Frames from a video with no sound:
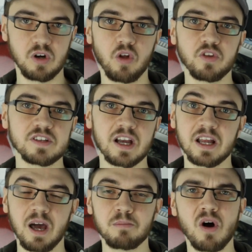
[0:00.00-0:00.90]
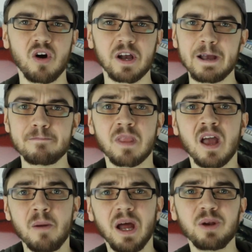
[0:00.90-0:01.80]
on the second-hand market.
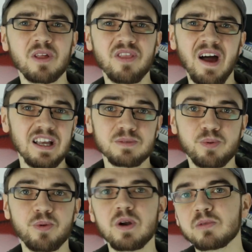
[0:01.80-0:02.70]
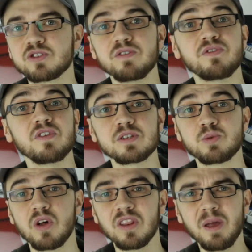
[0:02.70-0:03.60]
But anyway, that is pretty much it for this
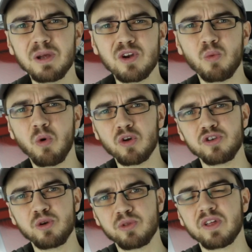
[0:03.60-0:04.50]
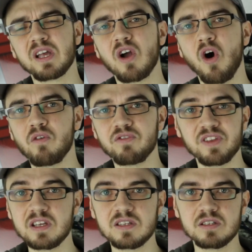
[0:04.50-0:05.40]
one. Let me know what you think of
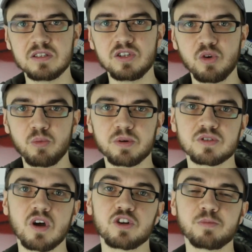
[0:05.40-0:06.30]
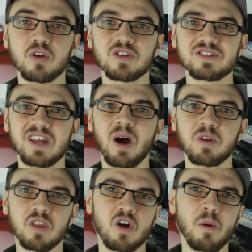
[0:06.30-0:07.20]
these new Presage models
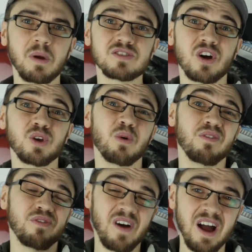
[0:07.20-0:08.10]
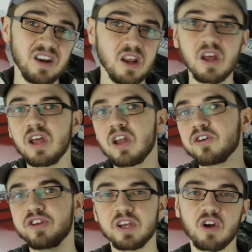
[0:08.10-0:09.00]
down in the comments. Are you a fan?
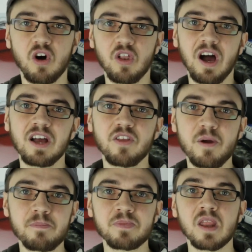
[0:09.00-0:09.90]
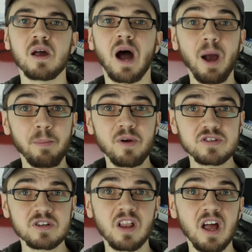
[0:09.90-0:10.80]
Do you not like them? I
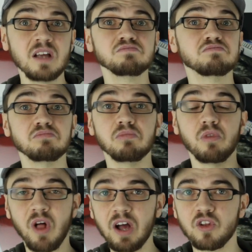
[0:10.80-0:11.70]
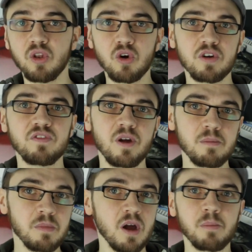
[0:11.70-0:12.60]
personally like the look of
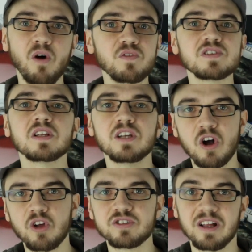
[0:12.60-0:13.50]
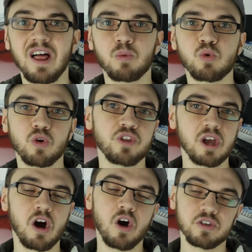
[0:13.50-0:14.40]
them, but obviously you can't tell how good
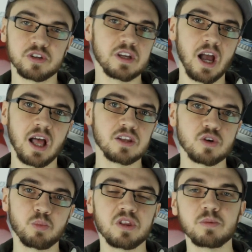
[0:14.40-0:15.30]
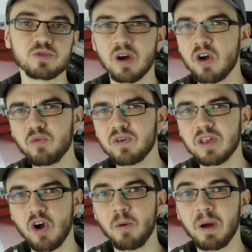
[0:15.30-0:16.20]
they are until you get hands-on with them, so I can't
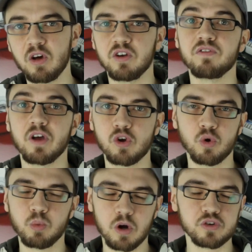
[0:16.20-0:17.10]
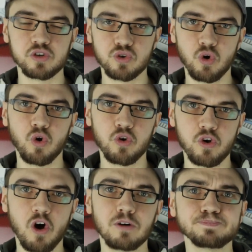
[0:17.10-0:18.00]
really comment on if they're good watches or
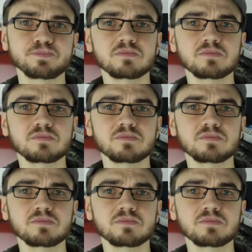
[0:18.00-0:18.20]
not.